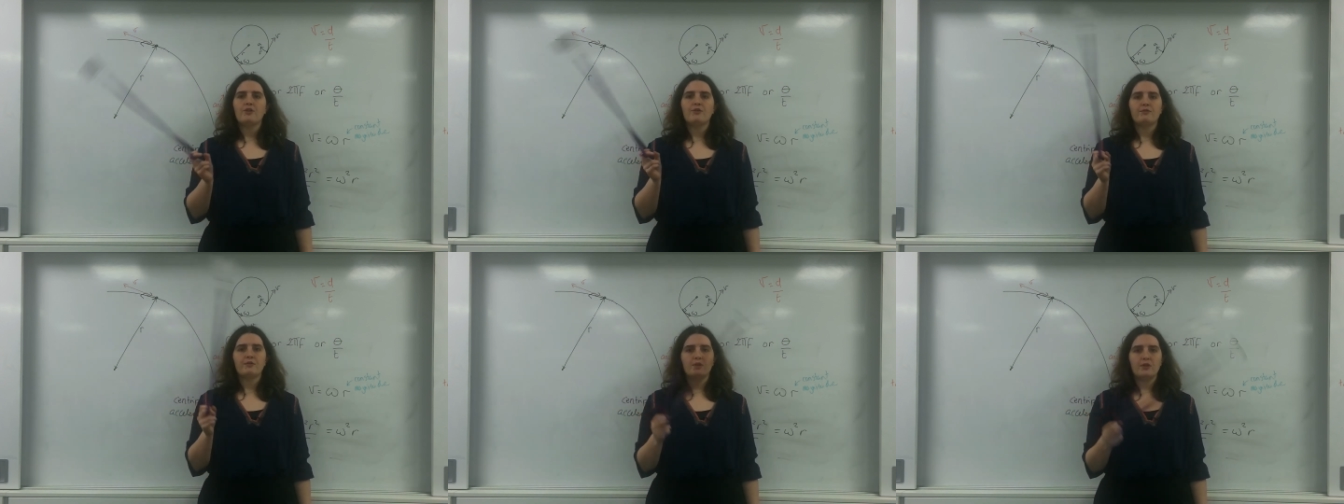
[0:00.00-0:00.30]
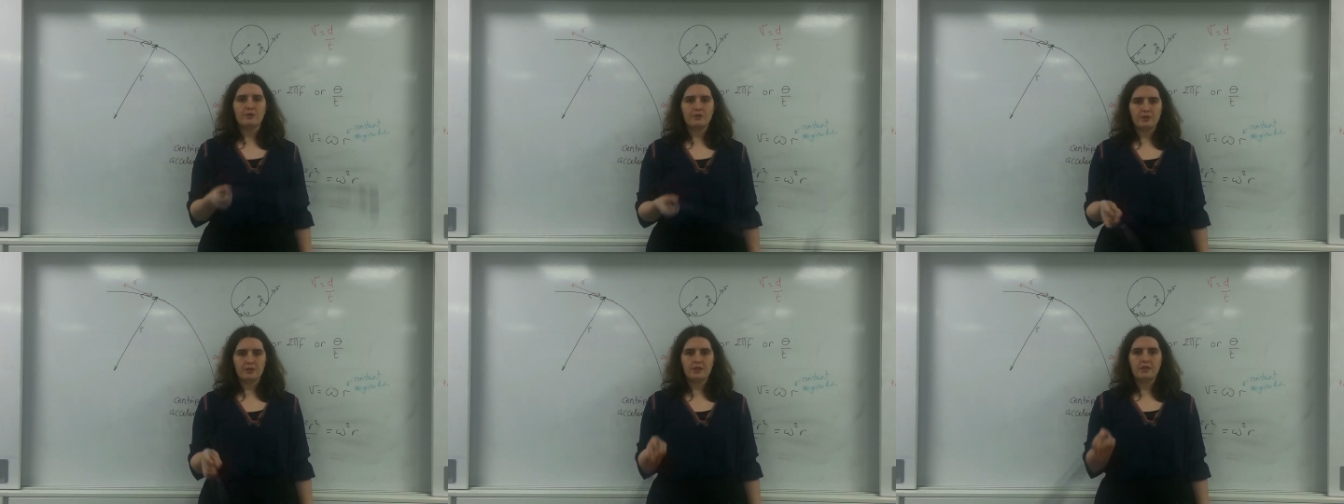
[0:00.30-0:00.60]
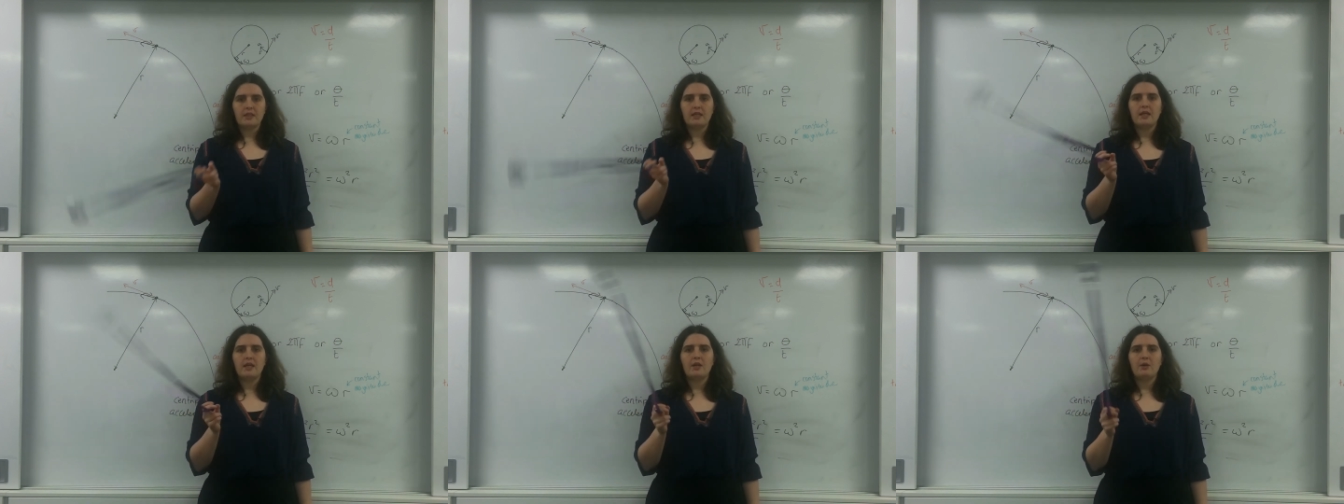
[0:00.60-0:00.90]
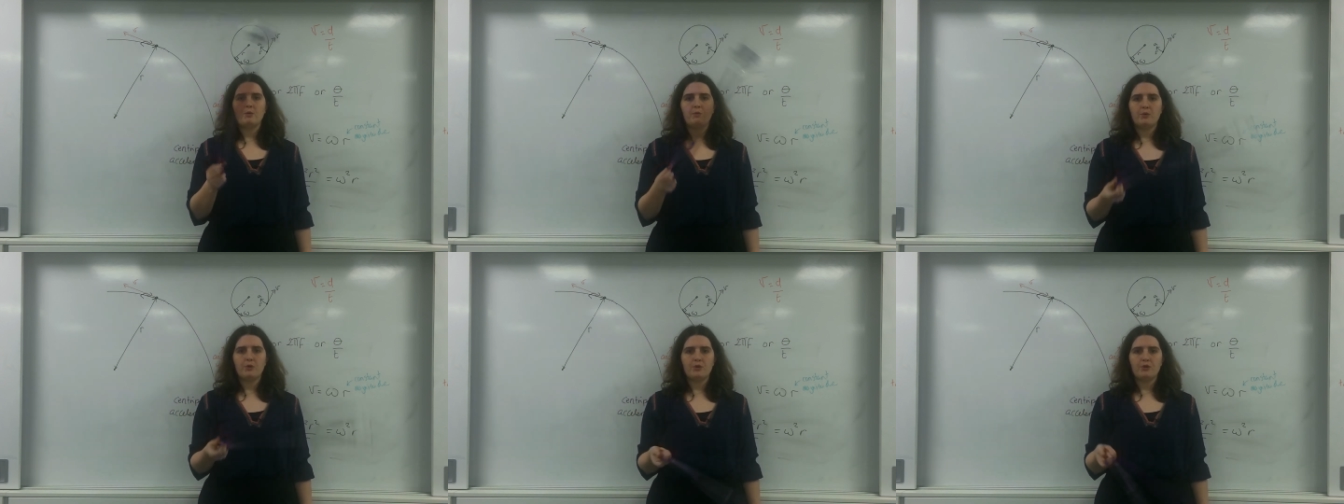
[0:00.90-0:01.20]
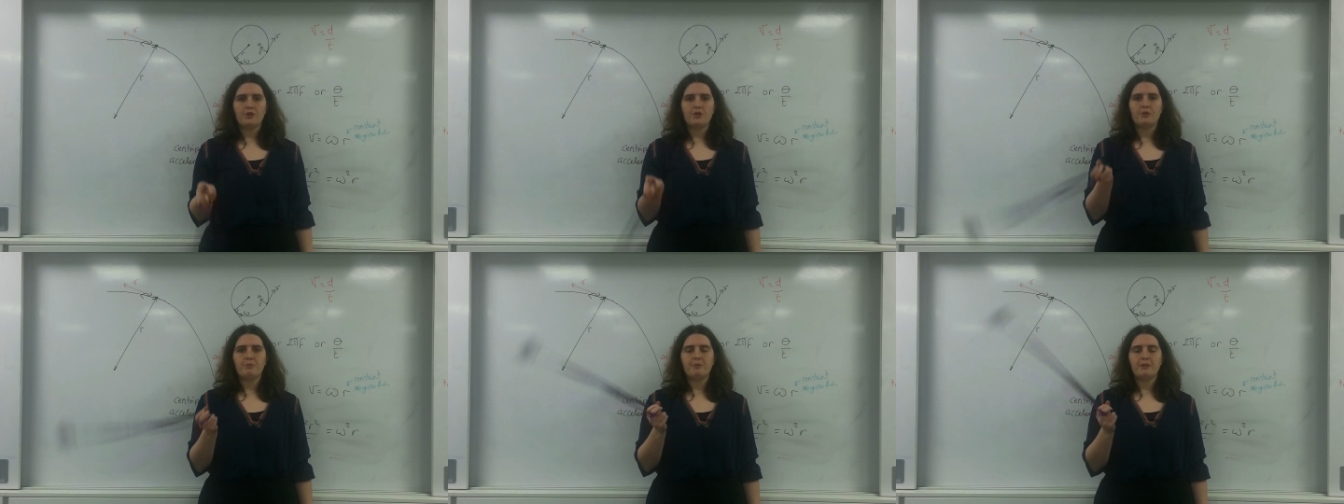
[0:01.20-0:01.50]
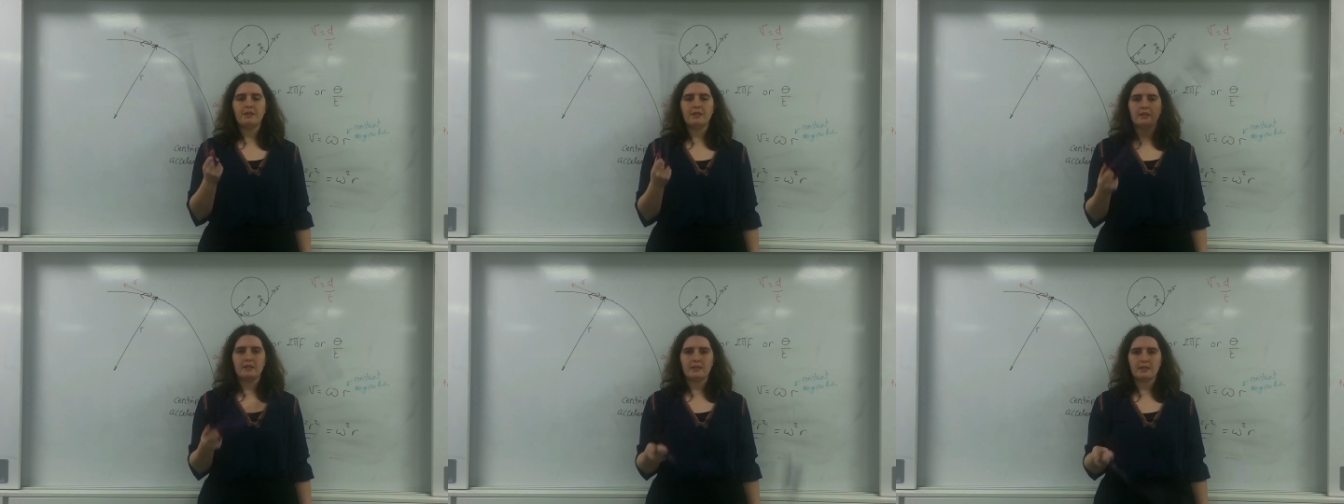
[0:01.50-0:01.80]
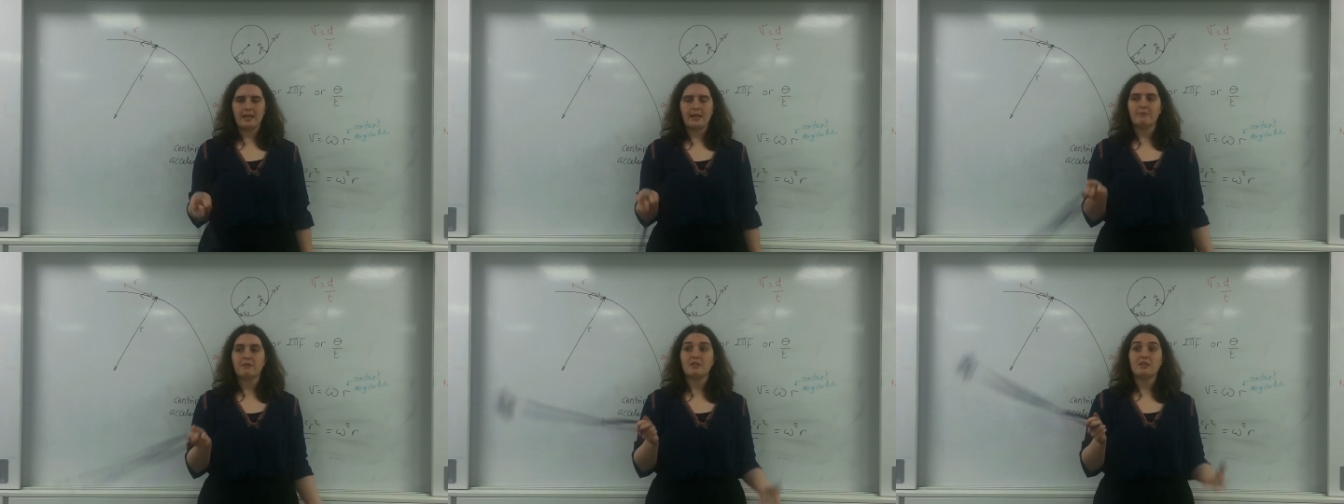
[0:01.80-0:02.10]
the velocity would be
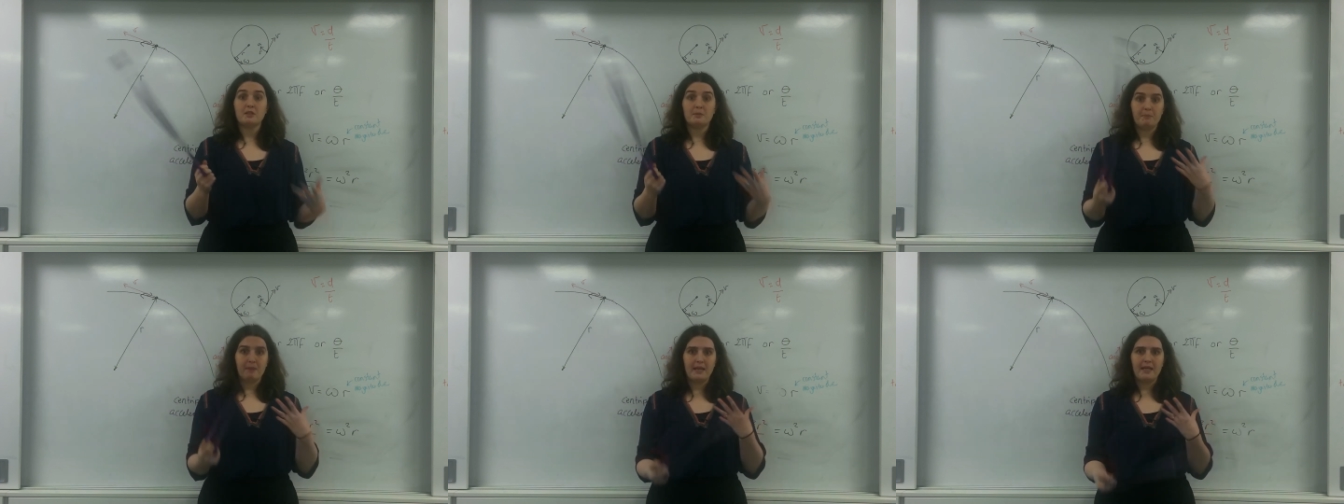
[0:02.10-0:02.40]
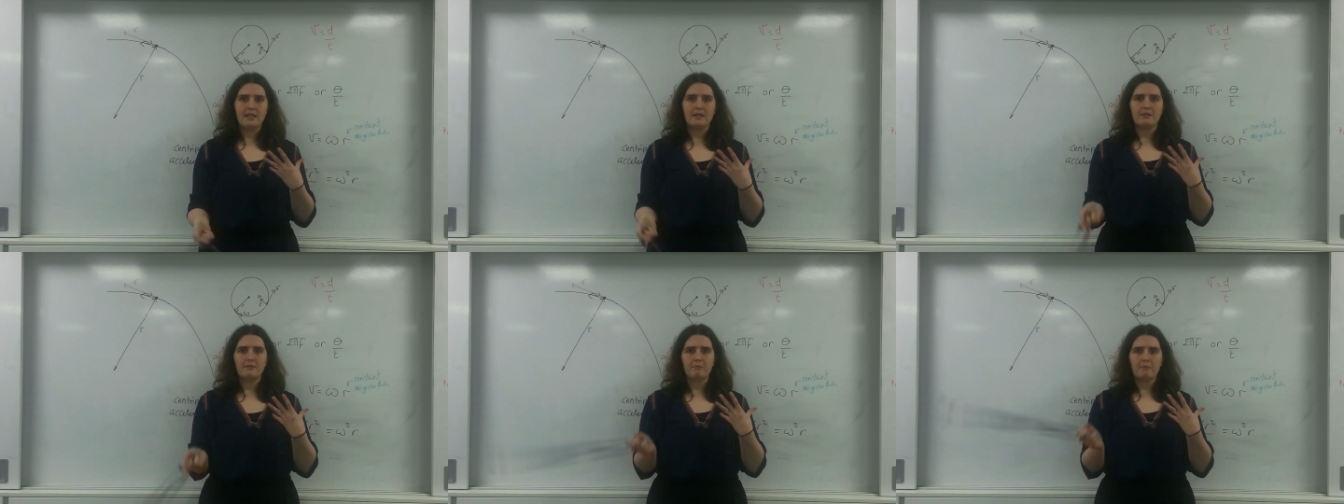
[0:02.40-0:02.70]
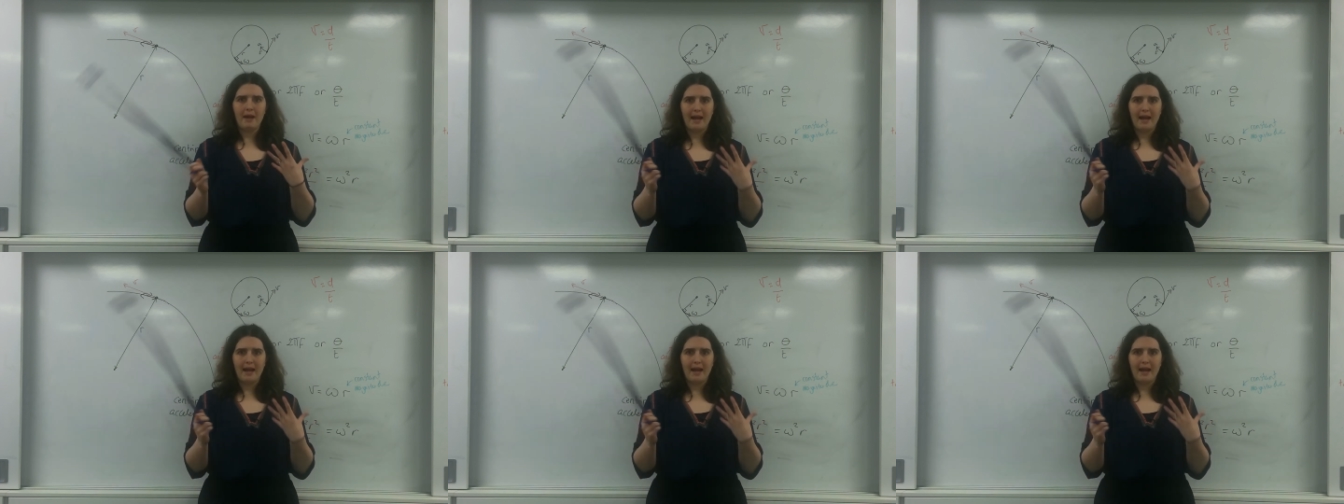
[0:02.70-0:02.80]
the same, the speed,